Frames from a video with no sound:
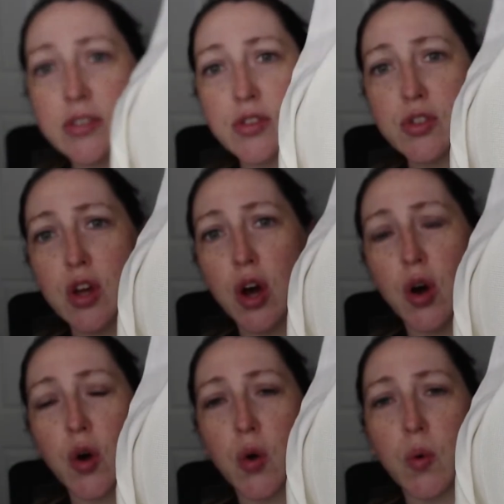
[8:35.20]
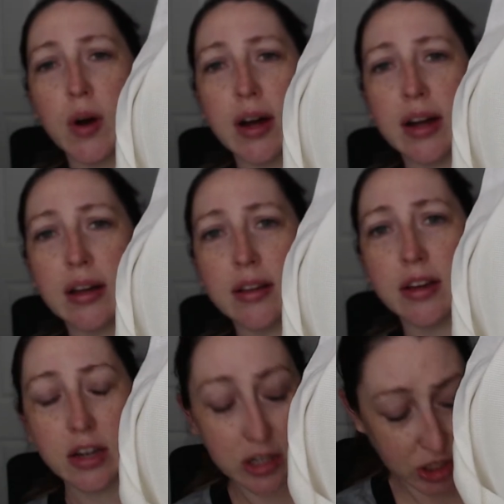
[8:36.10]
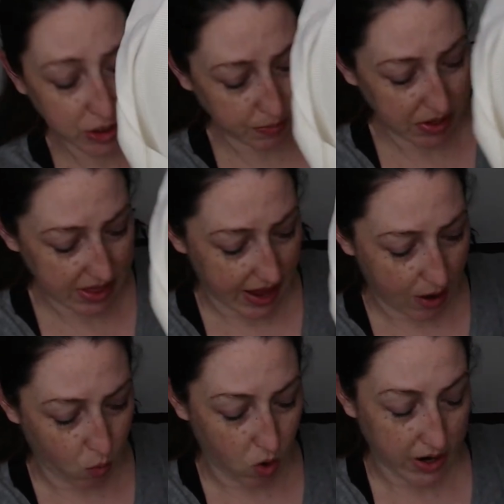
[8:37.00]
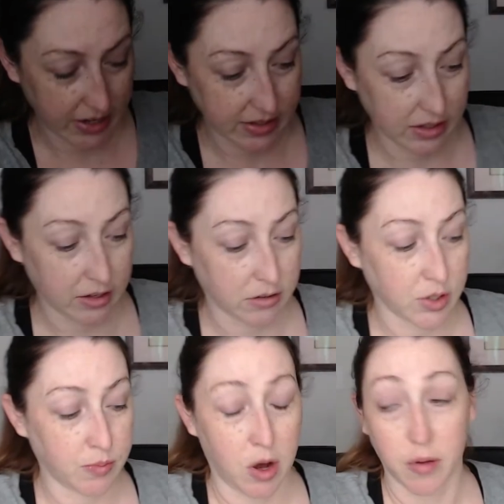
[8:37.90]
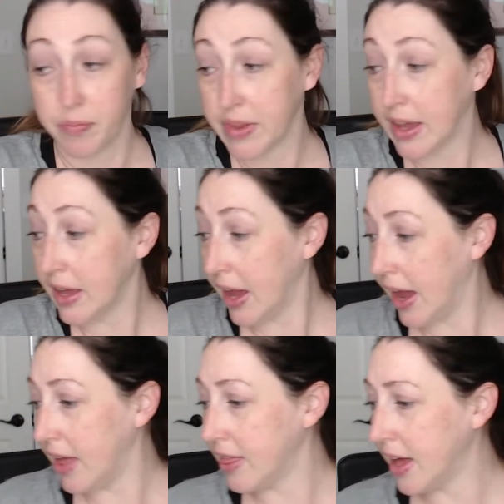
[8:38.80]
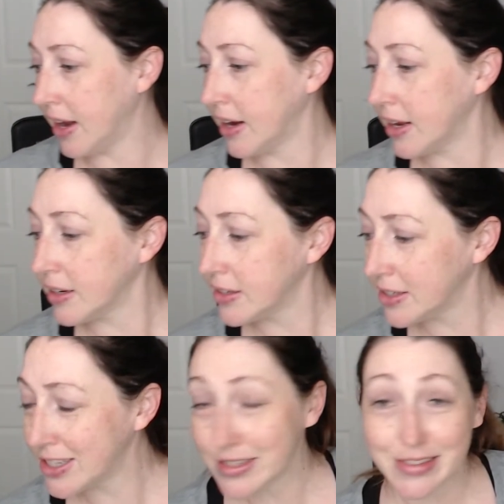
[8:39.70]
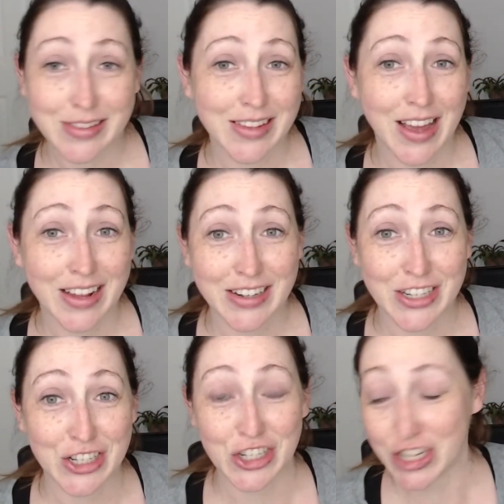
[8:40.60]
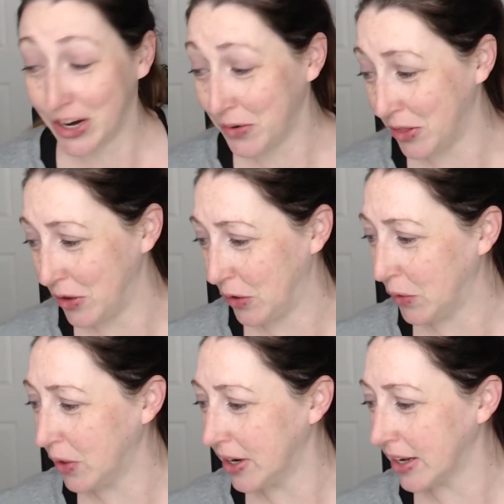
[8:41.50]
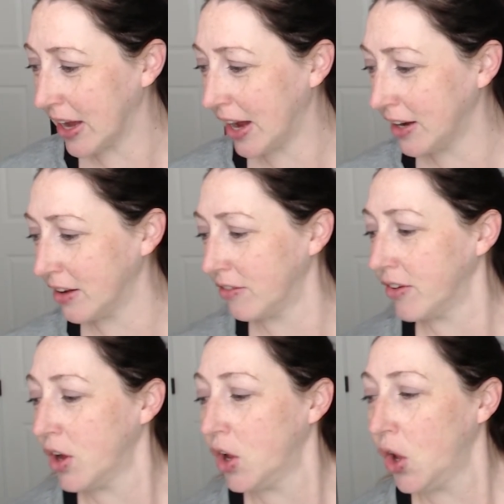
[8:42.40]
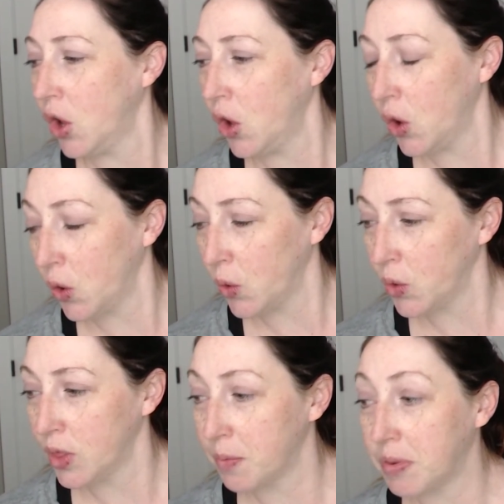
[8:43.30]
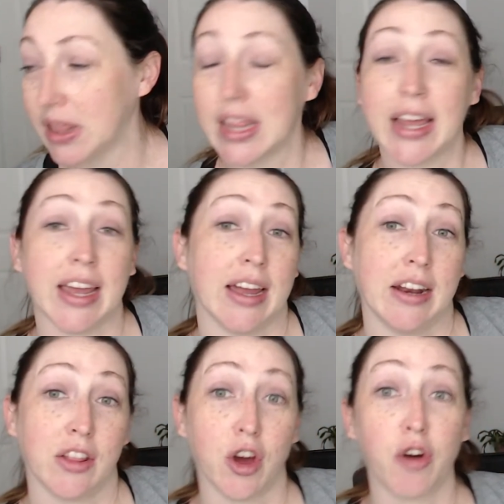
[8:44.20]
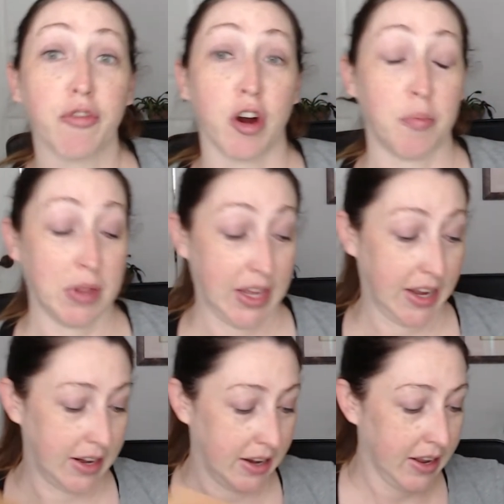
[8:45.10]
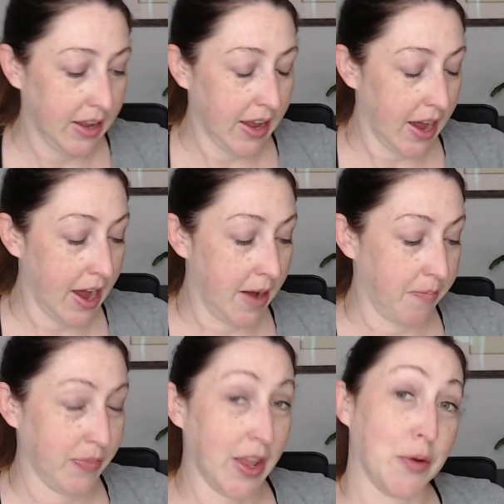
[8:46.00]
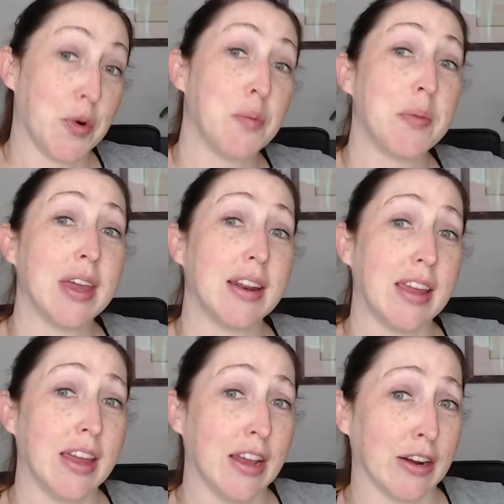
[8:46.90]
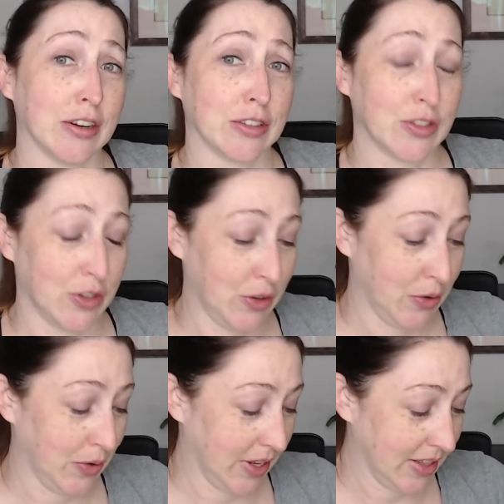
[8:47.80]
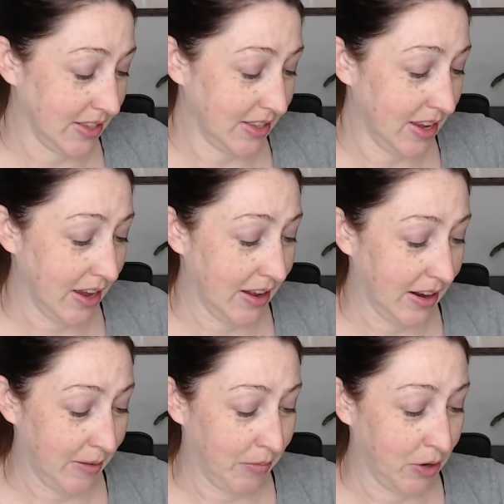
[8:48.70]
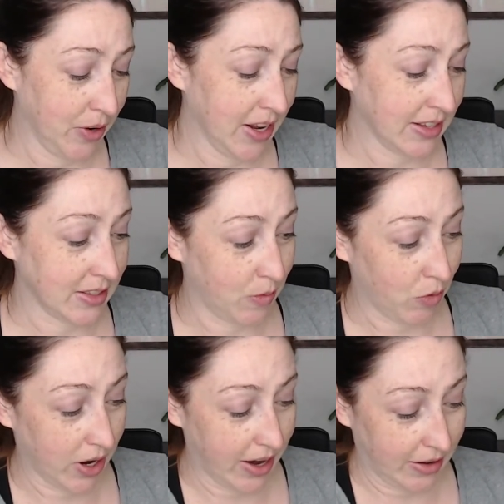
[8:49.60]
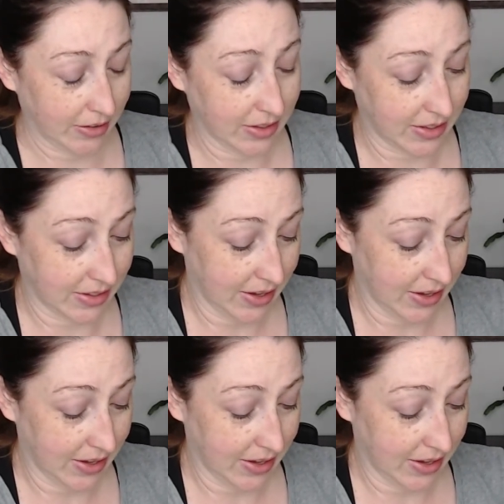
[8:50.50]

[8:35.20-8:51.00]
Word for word: So it could just be that one is a little small. And then just to share with you kind of the plan, the overall plan. Um, now it won't be in here so you can see it. I'm doing it somewhere else